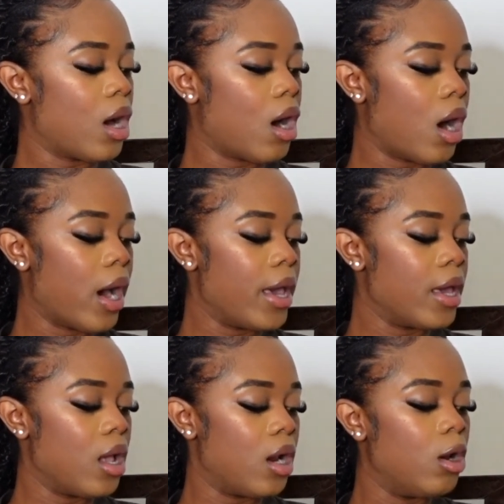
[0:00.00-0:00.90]
I
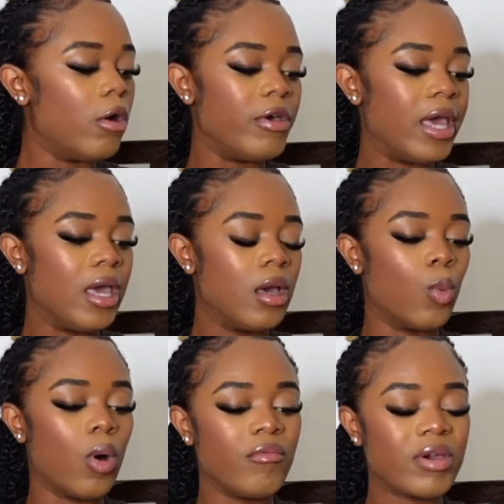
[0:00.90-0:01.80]
love it.
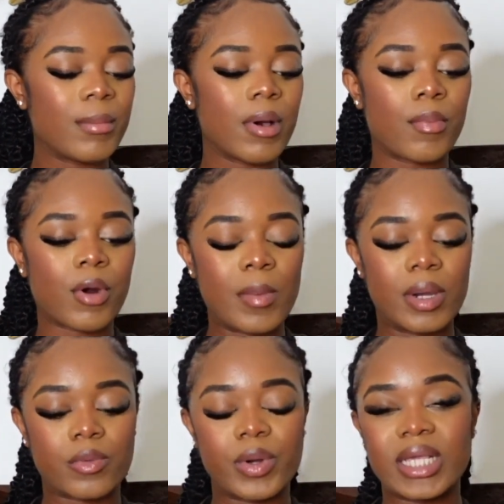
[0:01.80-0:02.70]
One thing about
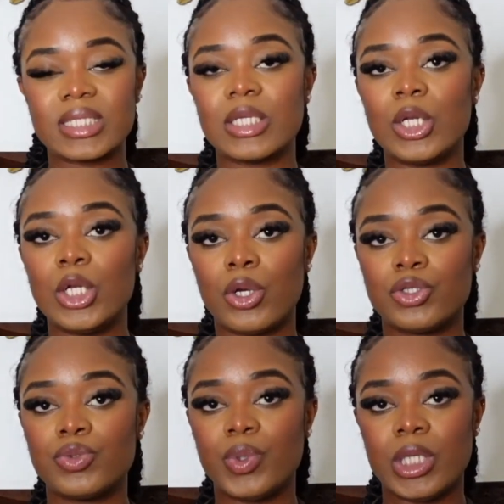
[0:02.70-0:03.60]
Primark things, they
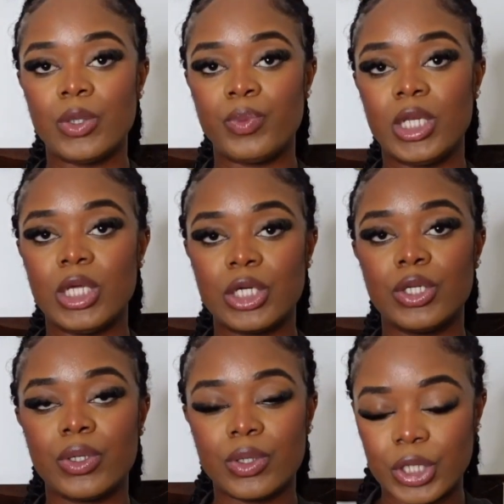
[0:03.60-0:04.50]
looks really, really,
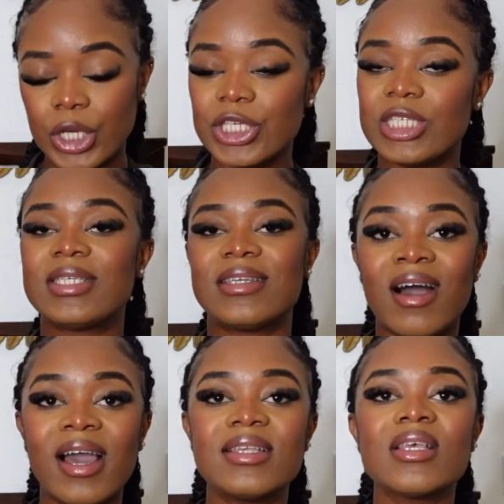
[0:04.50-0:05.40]
really good,
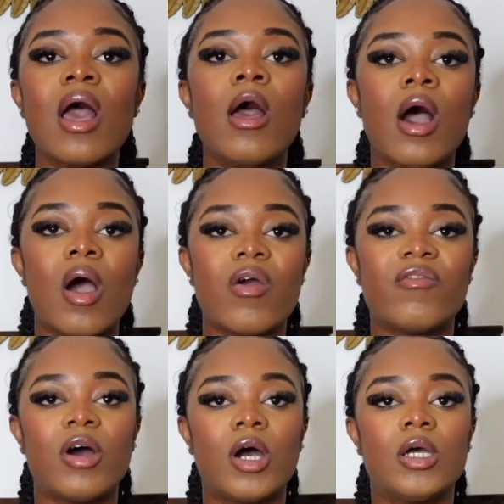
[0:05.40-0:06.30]
nice.
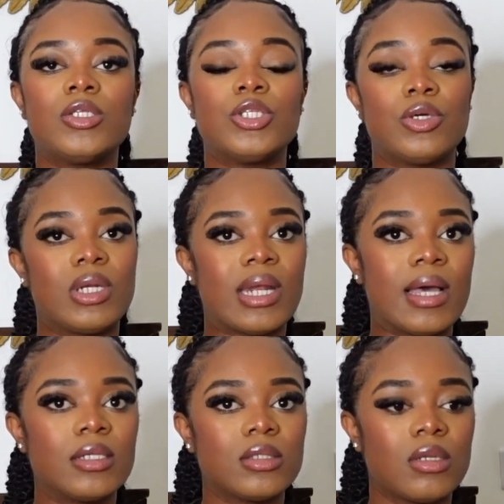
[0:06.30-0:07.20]
However, they don't
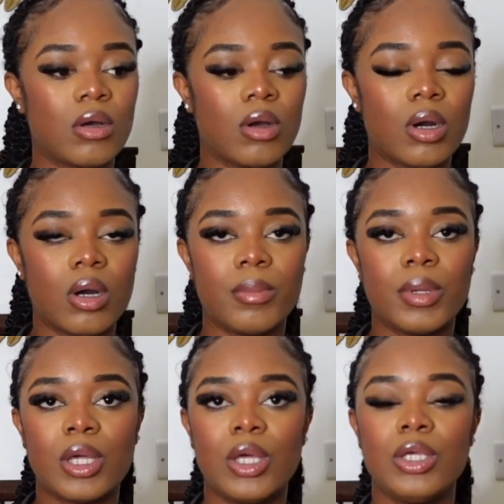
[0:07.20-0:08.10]
last longer
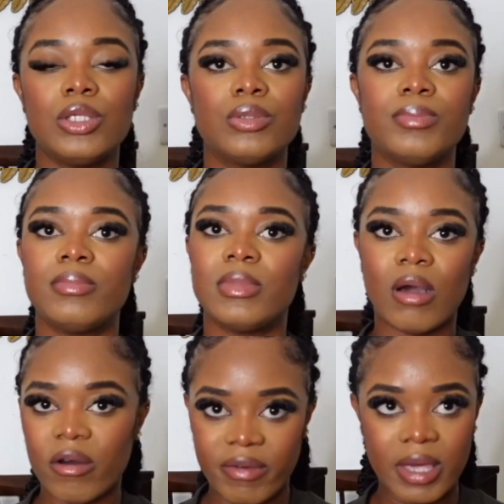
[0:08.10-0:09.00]
because they
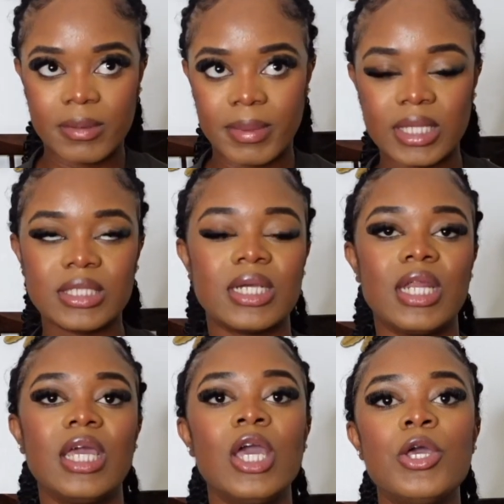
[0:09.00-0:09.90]
are fake
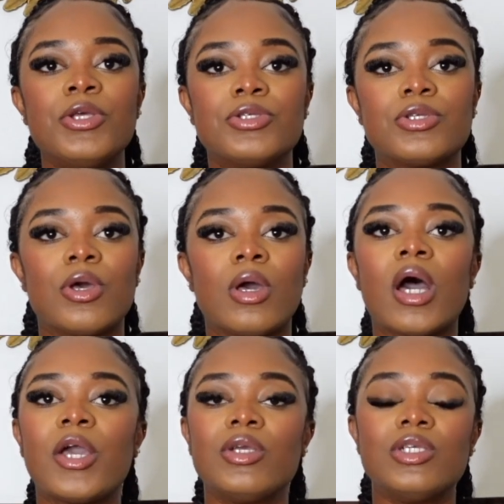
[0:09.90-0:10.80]
basically. So
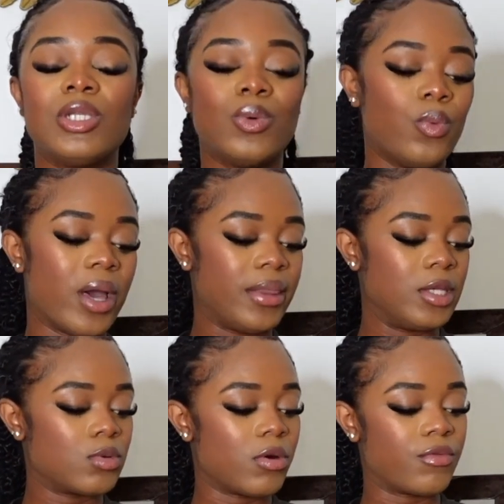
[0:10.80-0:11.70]
I usually wear
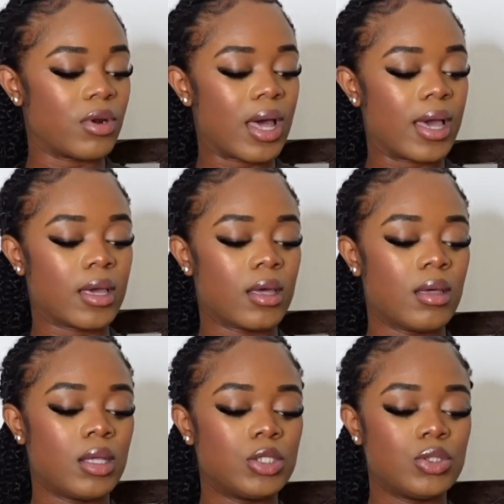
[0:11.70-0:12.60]
this one for like
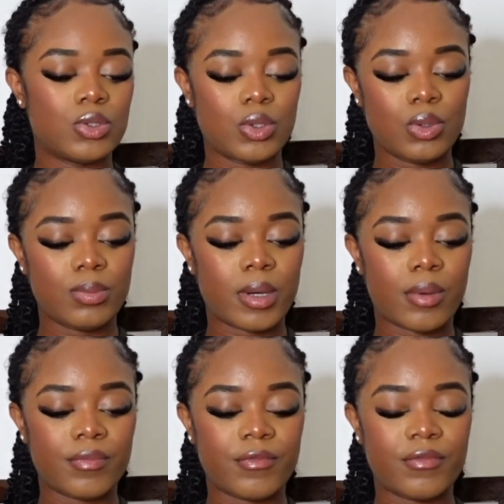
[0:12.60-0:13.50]
two
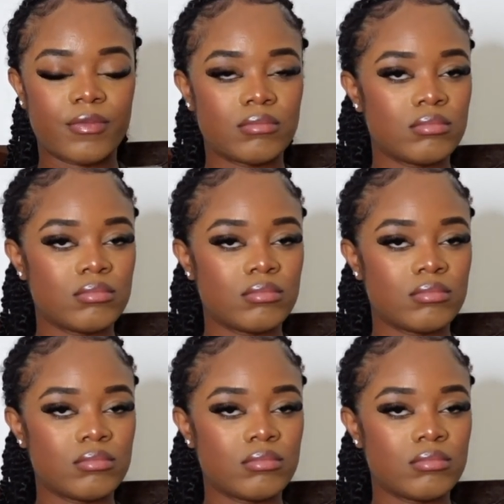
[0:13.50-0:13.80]
months